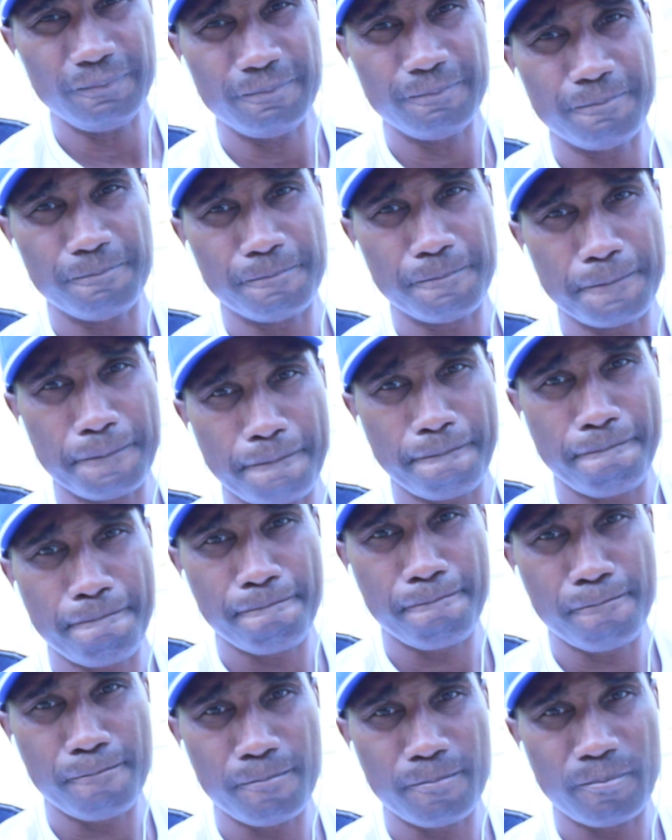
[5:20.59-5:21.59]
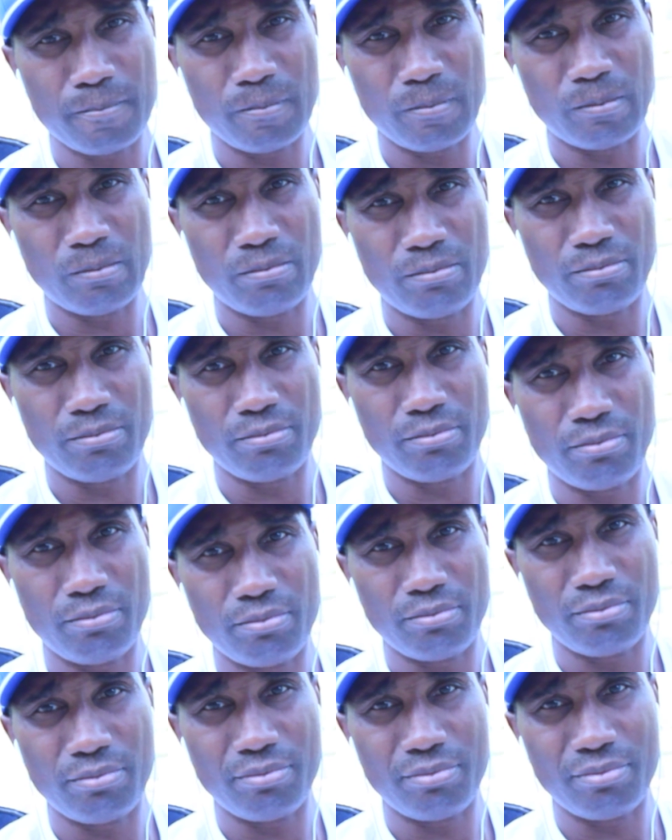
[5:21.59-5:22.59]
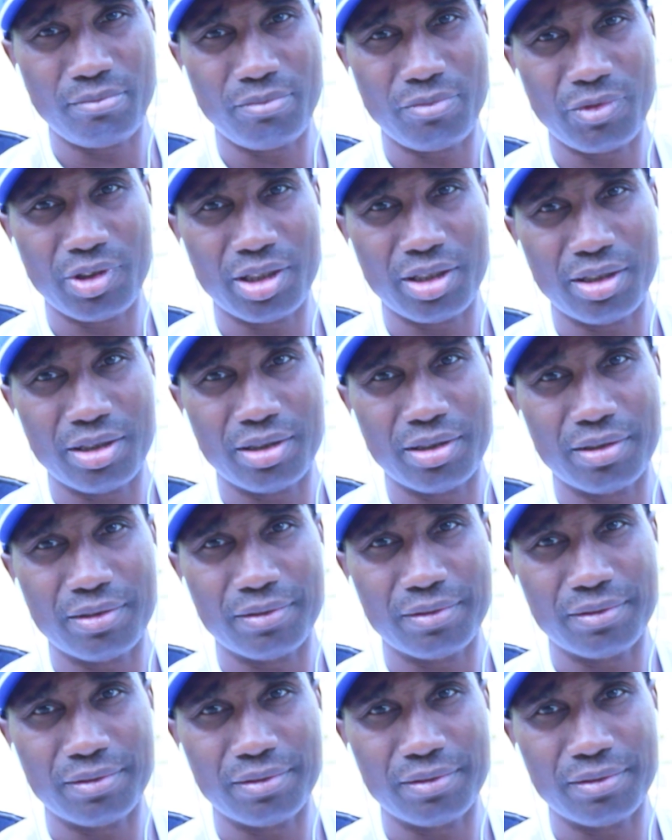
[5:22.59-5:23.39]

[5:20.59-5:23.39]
Okay. All right. Thank you for that prediction.